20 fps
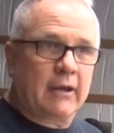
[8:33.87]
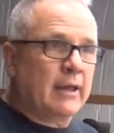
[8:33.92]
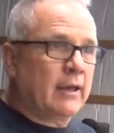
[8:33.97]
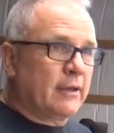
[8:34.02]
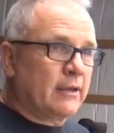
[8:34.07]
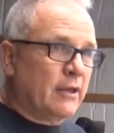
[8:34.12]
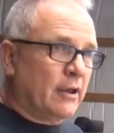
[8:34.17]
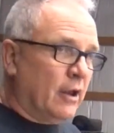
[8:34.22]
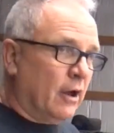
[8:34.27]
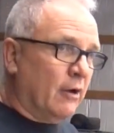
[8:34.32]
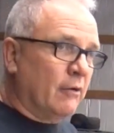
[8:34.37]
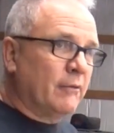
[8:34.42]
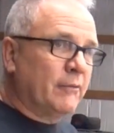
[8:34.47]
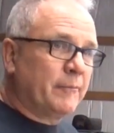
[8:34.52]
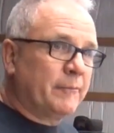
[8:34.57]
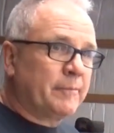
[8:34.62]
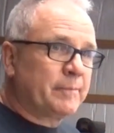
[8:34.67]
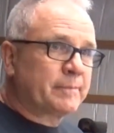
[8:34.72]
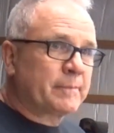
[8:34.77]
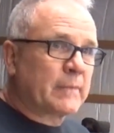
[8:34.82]
You got a lot
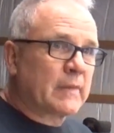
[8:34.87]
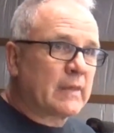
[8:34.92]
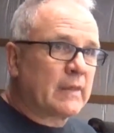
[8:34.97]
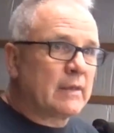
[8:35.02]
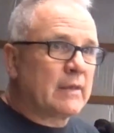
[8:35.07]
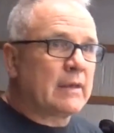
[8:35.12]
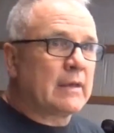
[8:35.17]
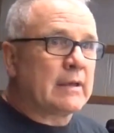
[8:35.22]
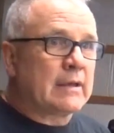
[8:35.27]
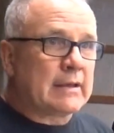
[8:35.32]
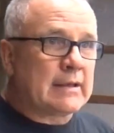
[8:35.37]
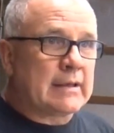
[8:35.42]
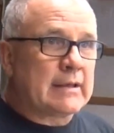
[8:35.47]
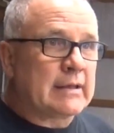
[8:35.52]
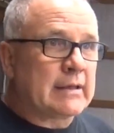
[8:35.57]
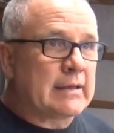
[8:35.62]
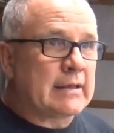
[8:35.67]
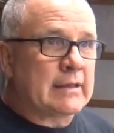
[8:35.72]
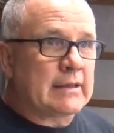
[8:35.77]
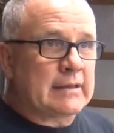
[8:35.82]
in stock too, you
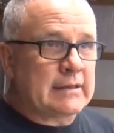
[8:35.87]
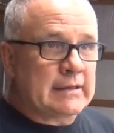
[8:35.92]
said, right?